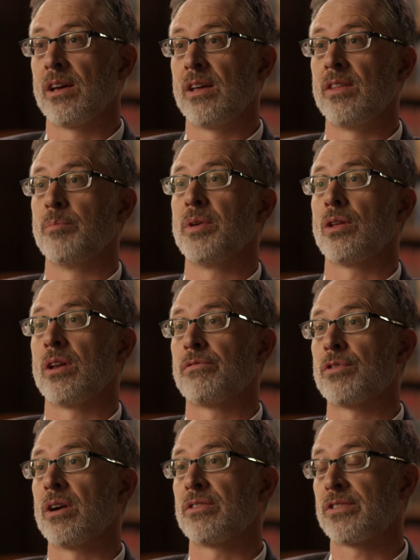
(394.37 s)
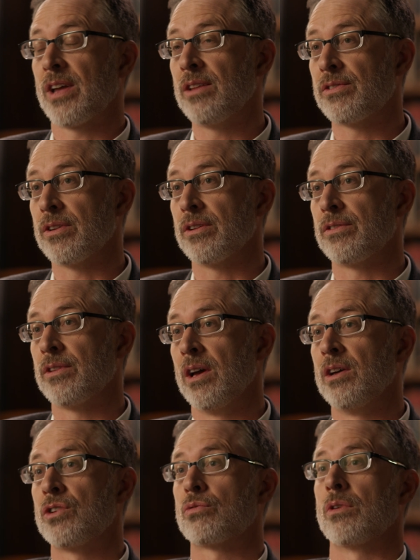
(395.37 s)
and the ability for our senses
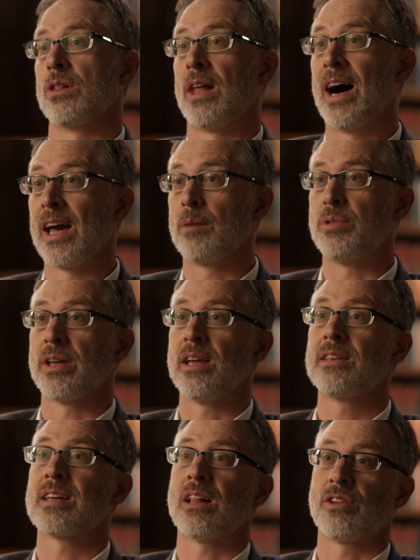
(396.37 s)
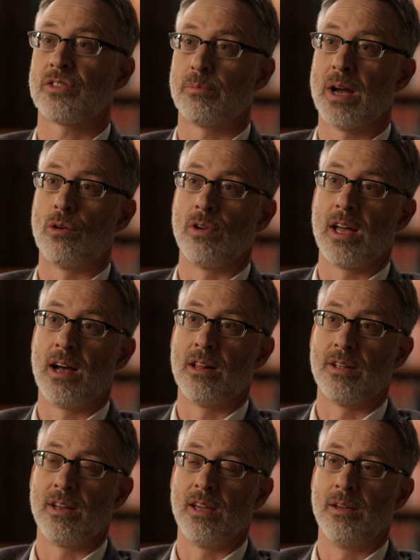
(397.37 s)
to reliably tell us about
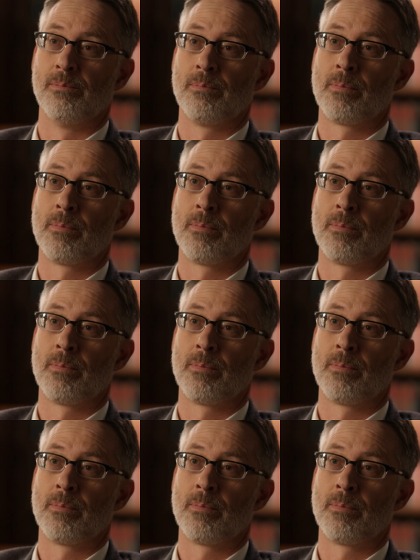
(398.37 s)
reality.